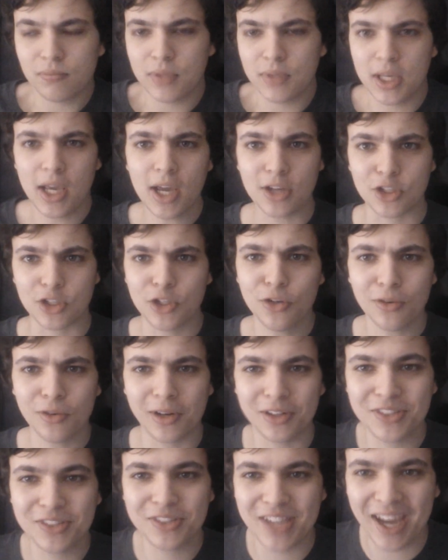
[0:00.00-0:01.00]
Yeah, sure,
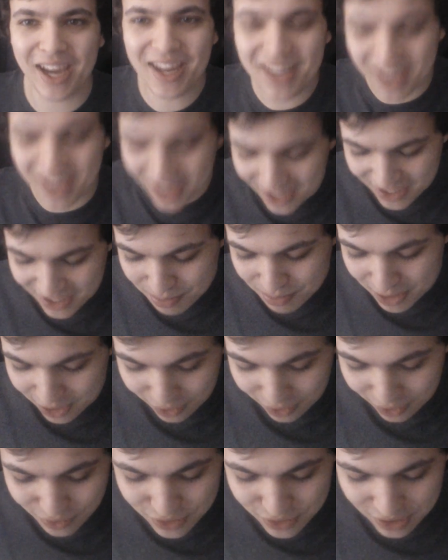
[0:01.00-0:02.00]
I'll take it. It gets me
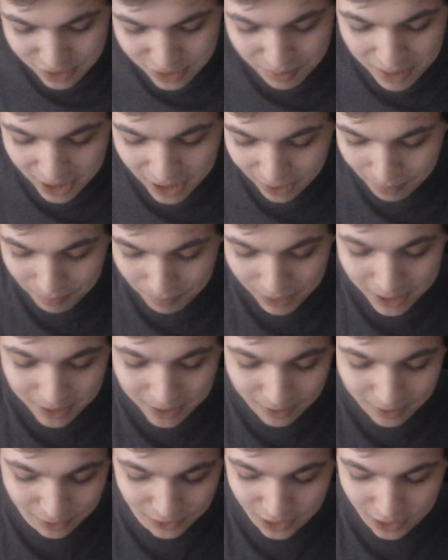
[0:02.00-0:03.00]
closer to being
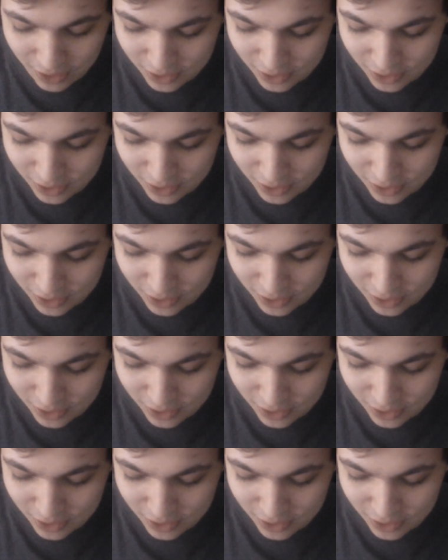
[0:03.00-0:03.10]
complete on the